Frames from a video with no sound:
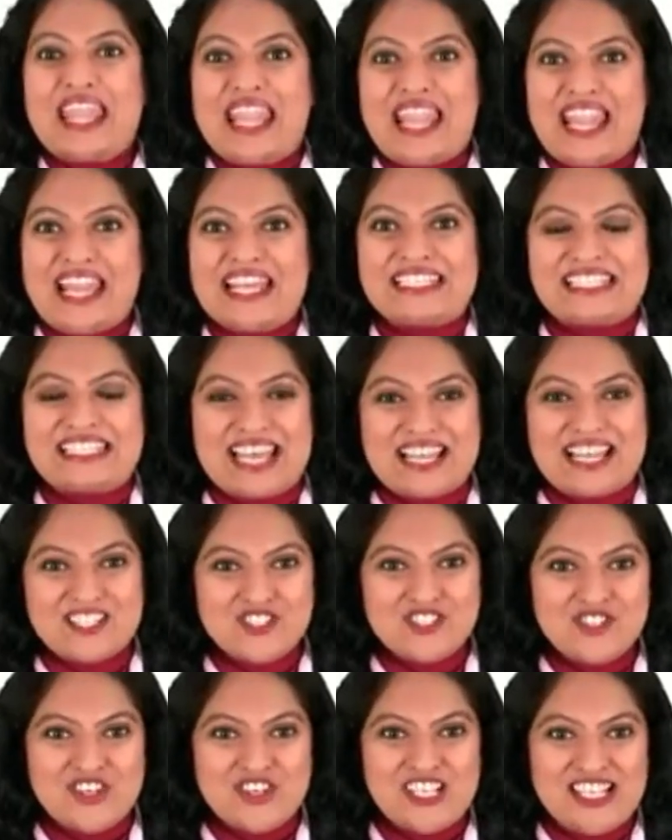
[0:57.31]

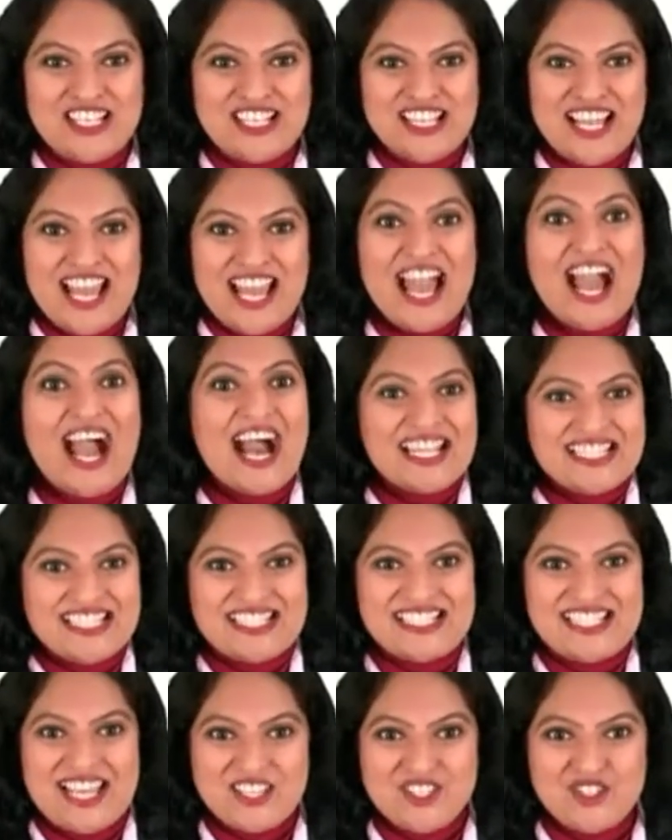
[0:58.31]
asexual and
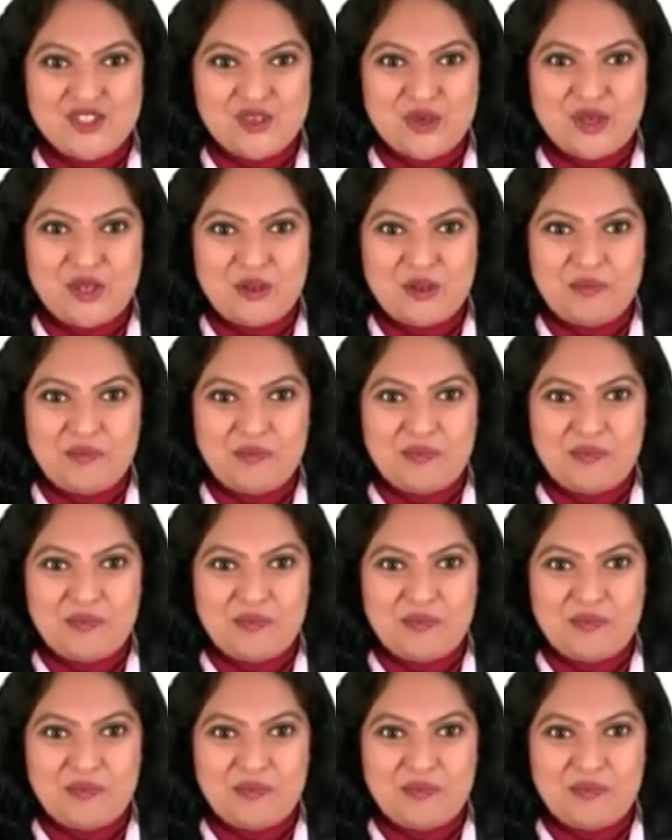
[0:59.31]
sexual.